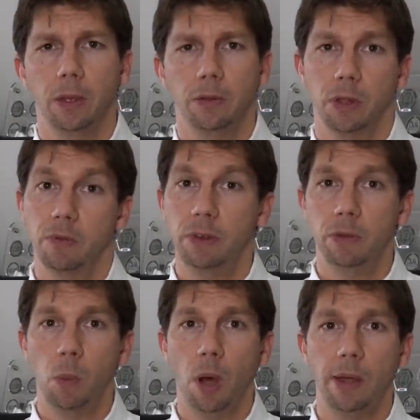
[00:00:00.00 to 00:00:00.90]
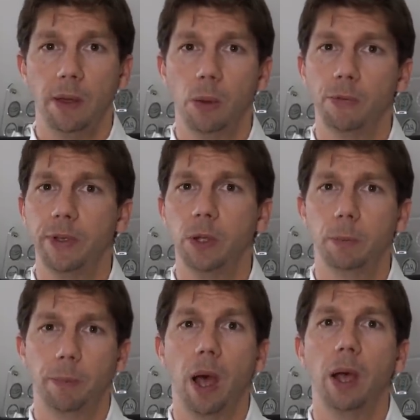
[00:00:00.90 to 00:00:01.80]
So the reason why the whole
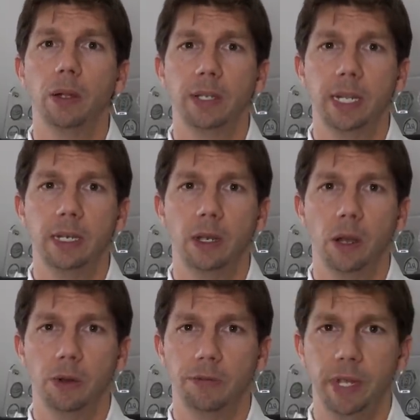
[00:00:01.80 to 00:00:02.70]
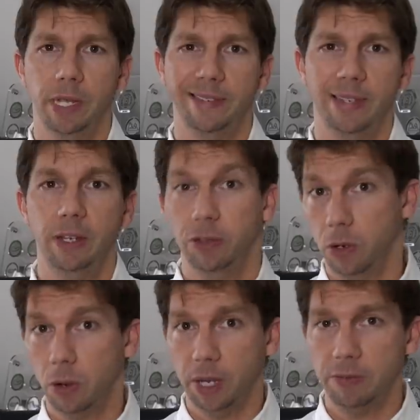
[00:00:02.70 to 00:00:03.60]
field piled in on a VSC,
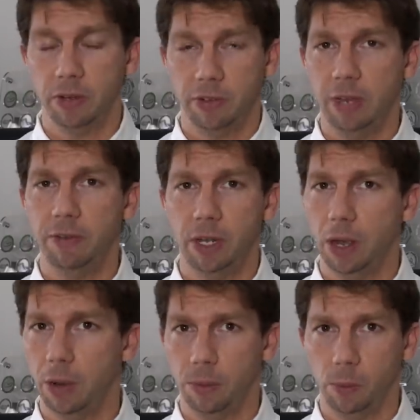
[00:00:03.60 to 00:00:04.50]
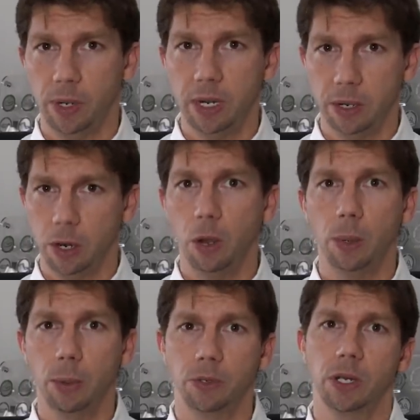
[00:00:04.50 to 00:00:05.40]
so not even a safety car, we didn't
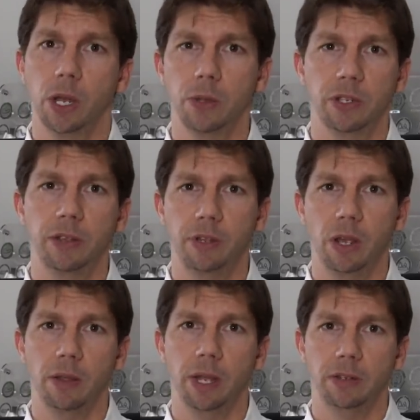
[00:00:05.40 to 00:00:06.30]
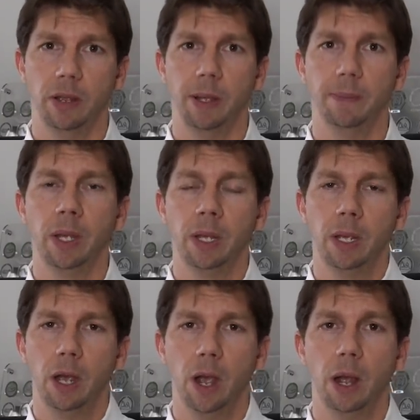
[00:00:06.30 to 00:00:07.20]
know it was going to go safety car that time,
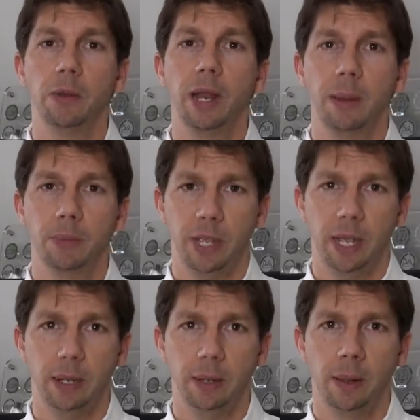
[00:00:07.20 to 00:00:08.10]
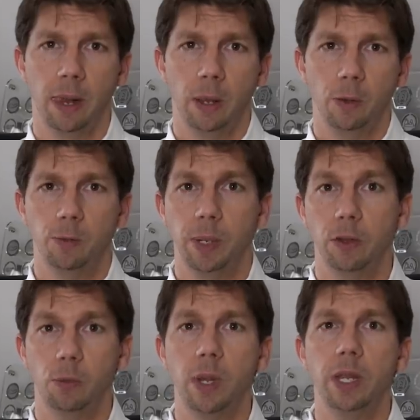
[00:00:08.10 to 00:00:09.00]
on lap 10, was
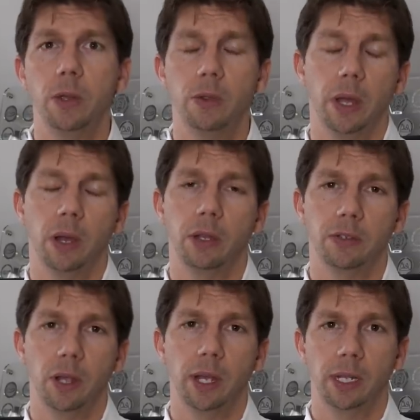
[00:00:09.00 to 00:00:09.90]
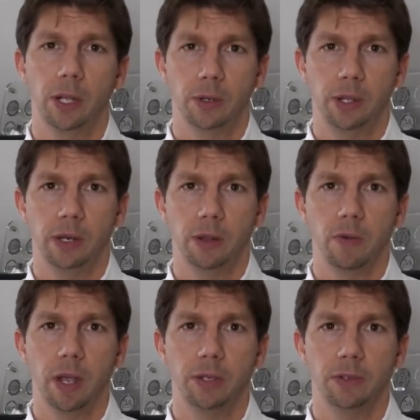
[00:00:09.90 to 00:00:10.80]
because we knew that hard tyre can go to the end of the
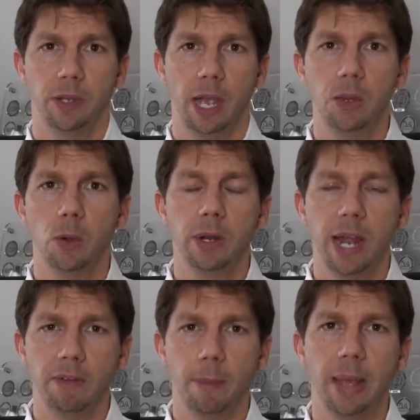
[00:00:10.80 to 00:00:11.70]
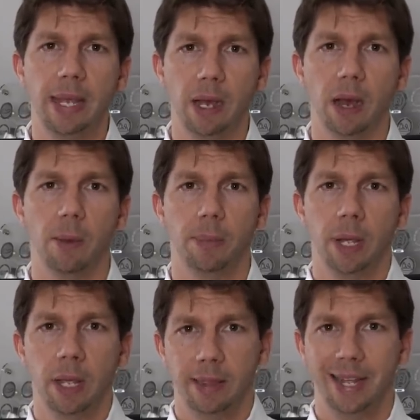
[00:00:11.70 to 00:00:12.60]
race, and you'll never make
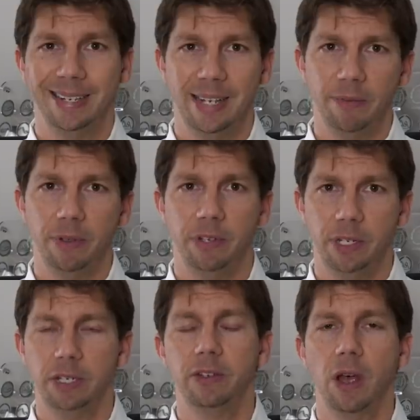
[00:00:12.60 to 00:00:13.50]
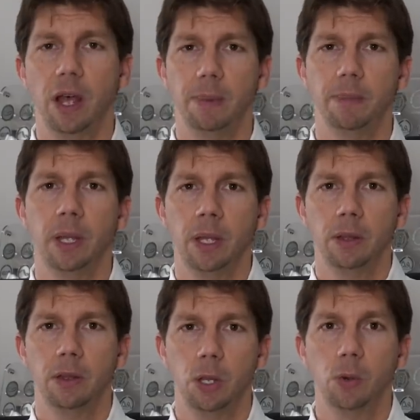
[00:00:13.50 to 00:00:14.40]
up that deficit in time
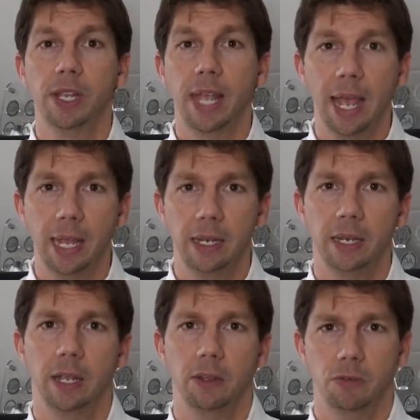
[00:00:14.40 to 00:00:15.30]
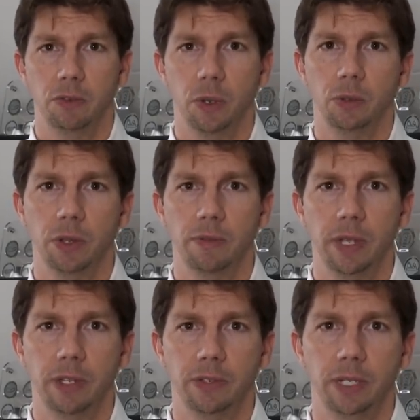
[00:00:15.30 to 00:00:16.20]
that you'll gain as a result of
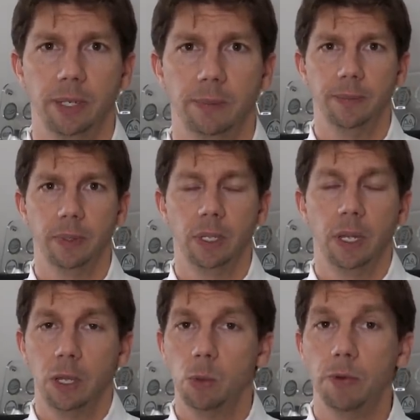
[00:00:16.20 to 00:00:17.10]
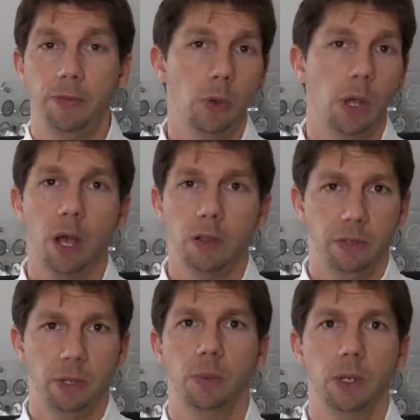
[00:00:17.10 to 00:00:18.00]
the VSC. There were a few
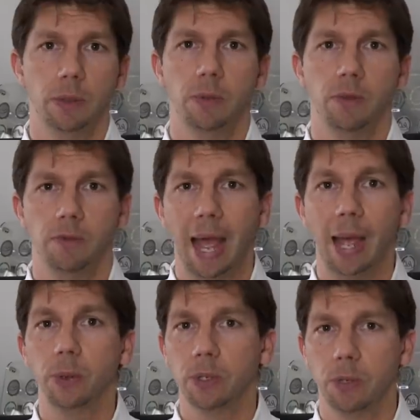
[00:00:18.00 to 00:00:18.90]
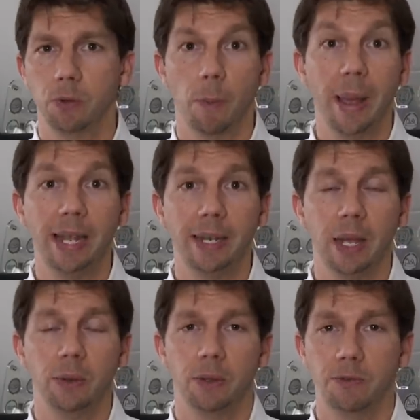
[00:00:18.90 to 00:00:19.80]
cars that were out and remained
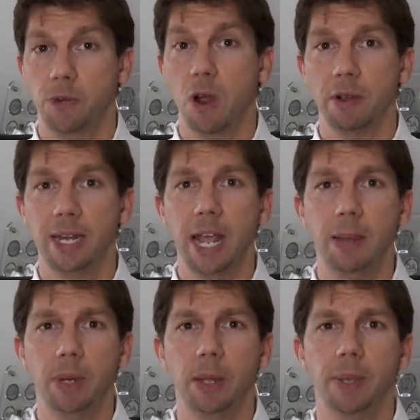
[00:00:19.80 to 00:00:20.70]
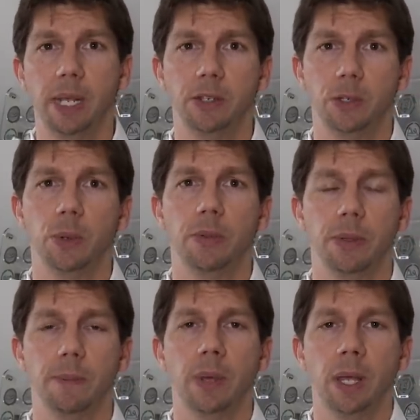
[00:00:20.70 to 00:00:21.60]
out, the Ferrari namely being two
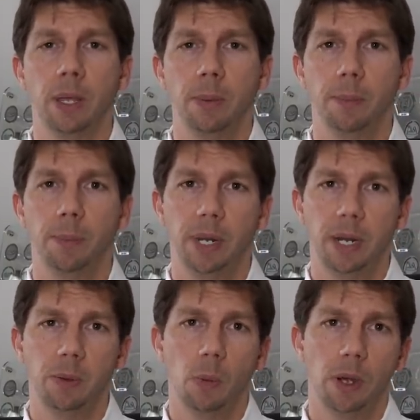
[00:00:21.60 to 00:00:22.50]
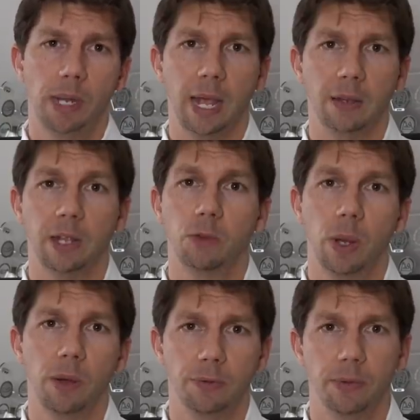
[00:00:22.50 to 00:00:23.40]
of them, but it didn't work out as
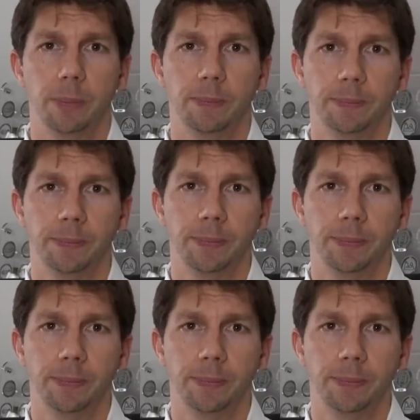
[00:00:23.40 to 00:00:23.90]
well for them.